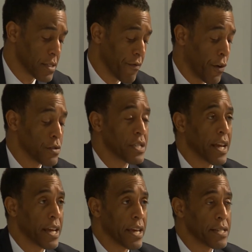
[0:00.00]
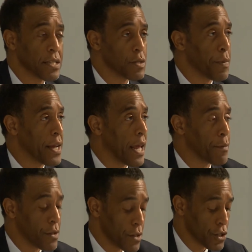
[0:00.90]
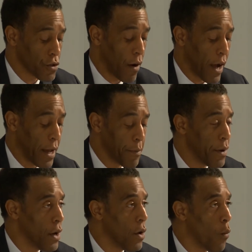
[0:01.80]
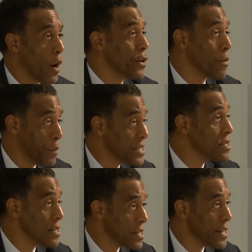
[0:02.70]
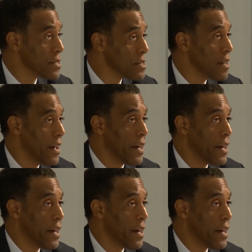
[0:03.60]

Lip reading: The first thing is being able to describe what your business is.